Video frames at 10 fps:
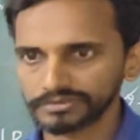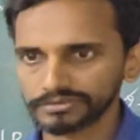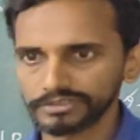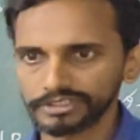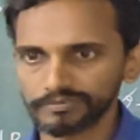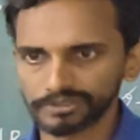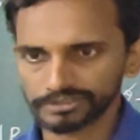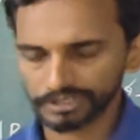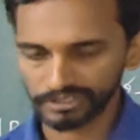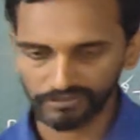So it
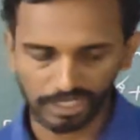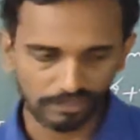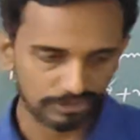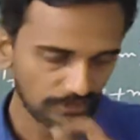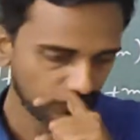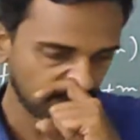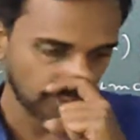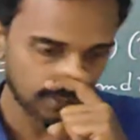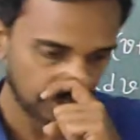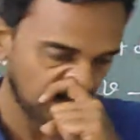depends on the values of m
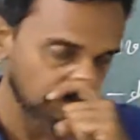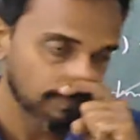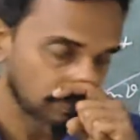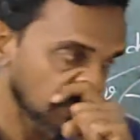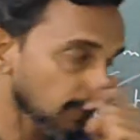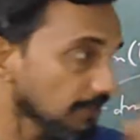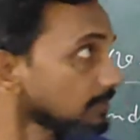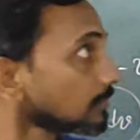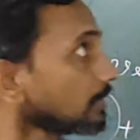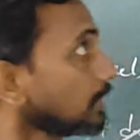naught and m.
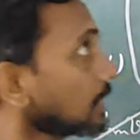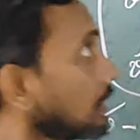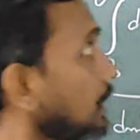So here